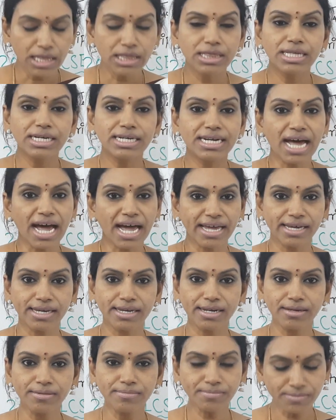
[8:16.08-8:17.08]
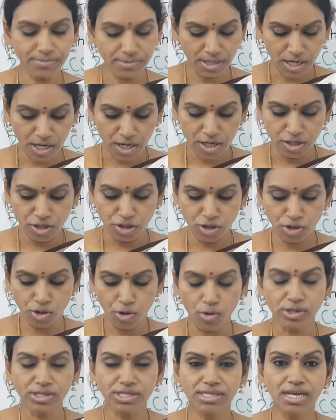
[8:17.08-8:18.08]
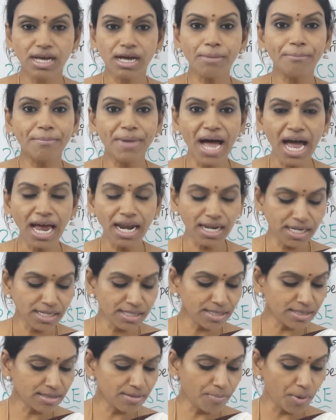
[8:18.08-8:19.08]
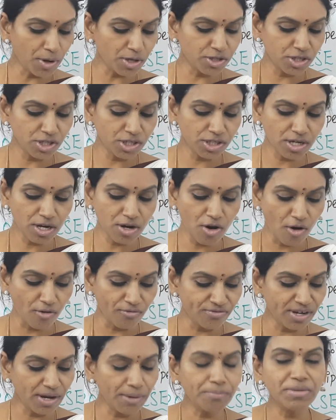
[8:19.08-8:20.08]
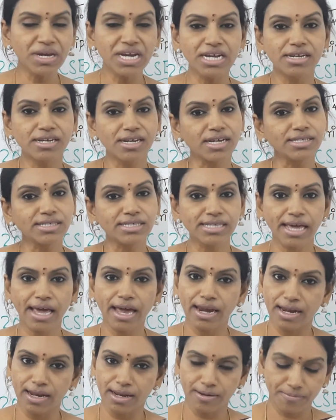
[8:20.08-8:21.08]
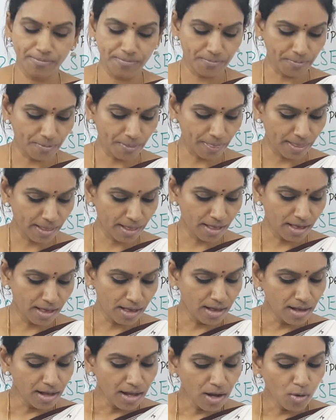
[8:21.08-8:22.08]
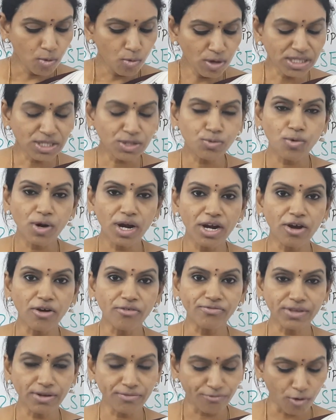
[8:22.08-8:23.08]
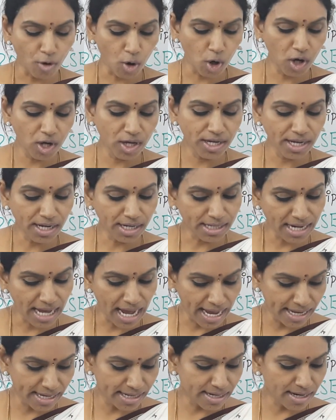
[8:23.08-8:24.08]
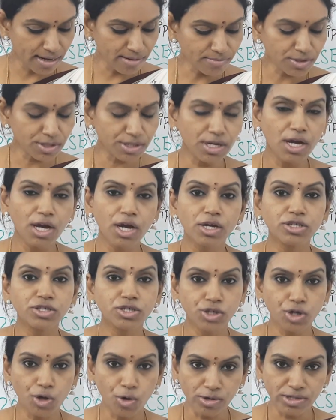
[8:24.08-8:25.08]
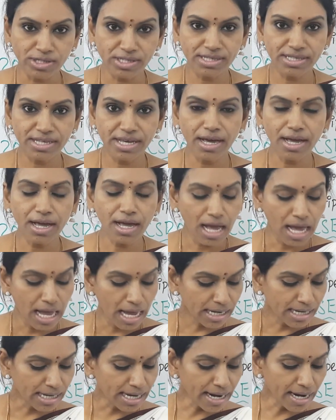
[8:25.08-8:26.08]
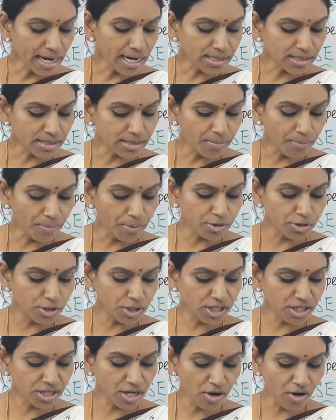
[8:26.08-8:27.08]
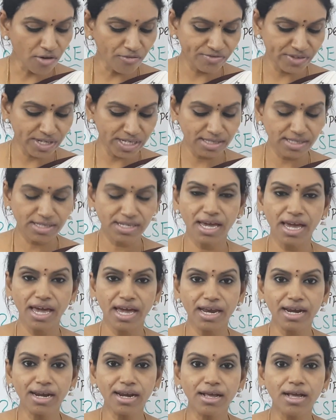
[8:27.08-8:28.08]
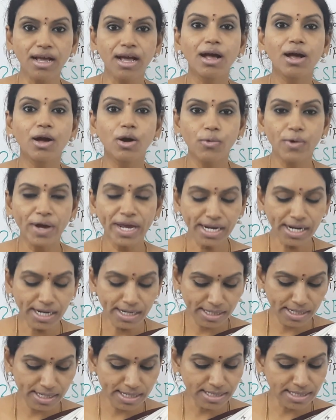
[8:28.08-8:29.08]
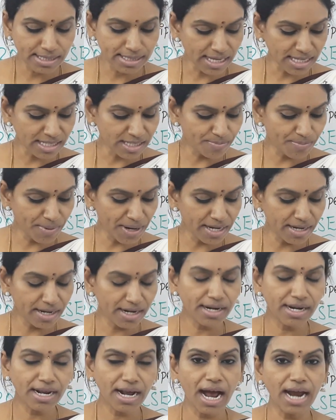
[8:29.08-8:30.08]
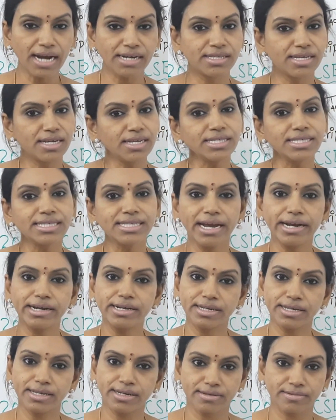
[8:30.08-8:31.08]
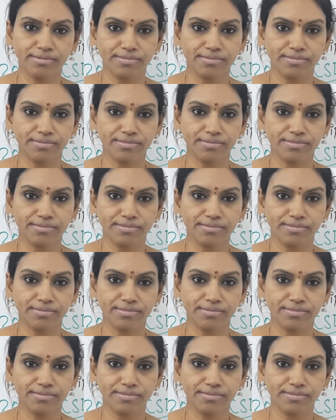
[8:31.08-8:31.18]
The diagram shows the balanced position of a meter scale. Which one of the following diagrams shows the correct position of the scale when it is suspended at the center?